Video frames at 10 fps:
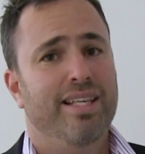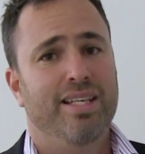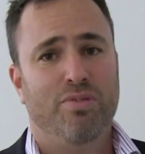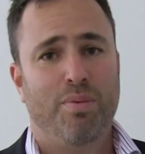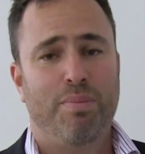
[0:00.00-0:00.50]

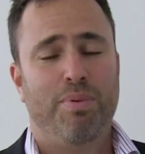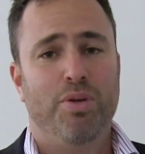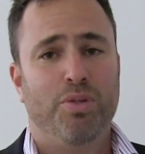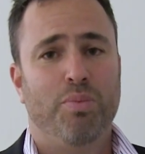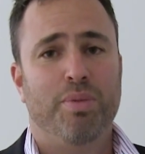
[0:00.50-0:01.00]
things from a
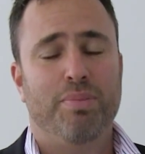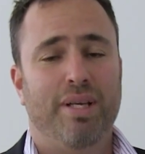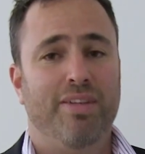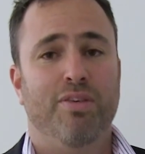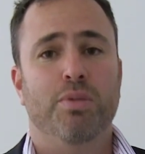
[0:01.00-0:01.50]
personal
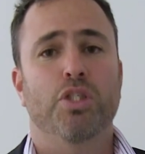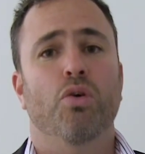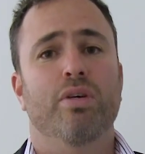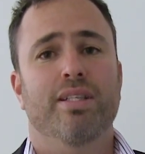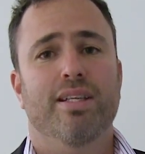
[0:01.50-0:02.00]
perspective, and I'm
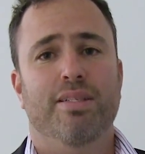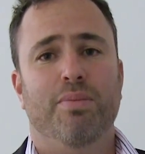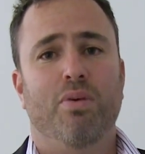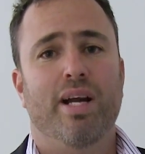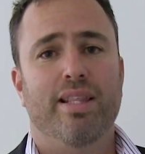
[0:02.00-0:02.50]
sure he's done
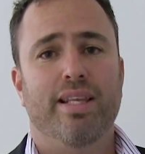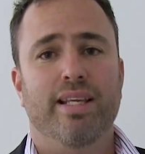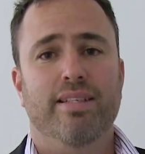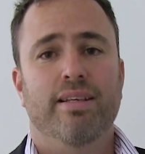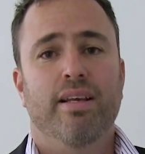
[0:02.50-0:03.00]
some great
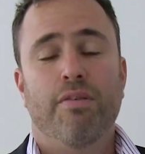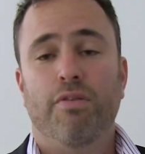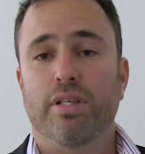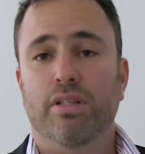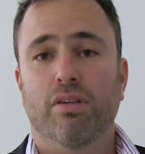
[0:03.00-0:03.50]
things
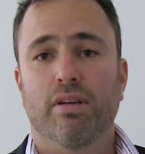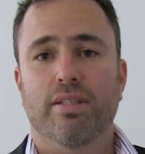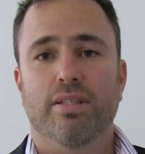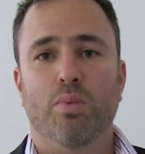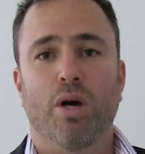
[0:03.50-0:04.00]
for his
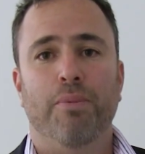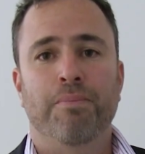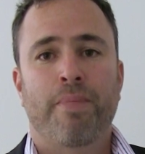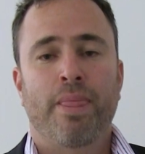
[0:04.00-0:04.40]
clients as well.